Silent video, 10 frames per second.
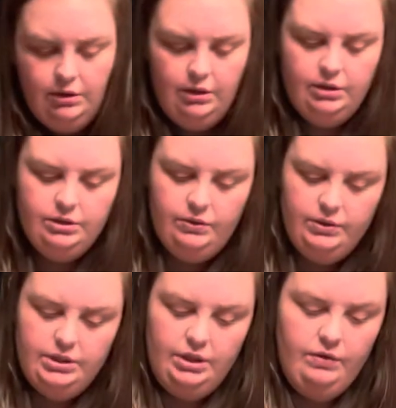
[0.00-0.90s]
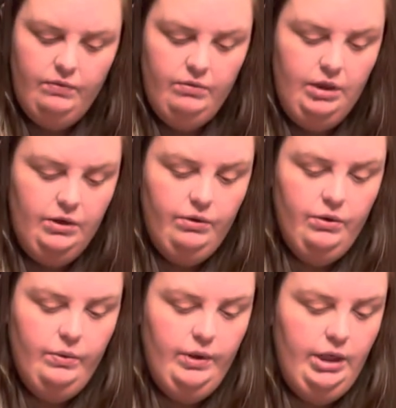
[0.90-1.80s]
So instead of now
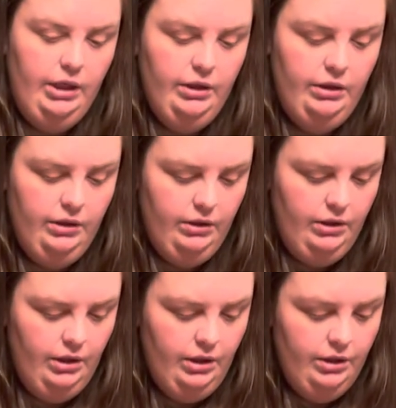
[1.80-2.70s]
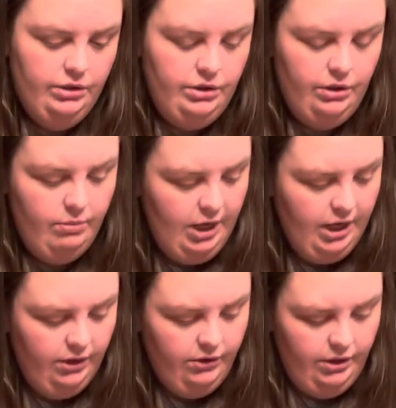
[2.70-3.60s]
going to the
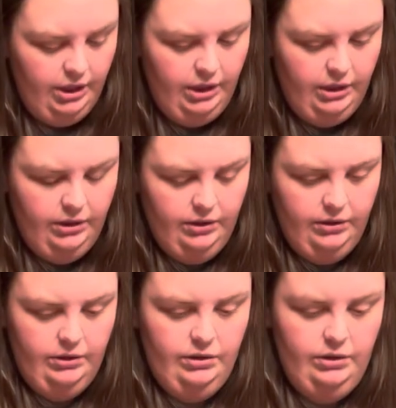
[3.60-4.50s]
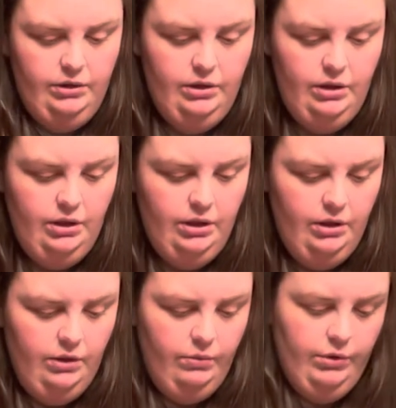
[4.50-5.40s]
battery,
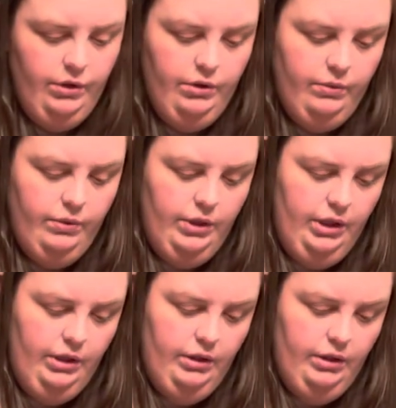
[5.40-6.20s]
we're going,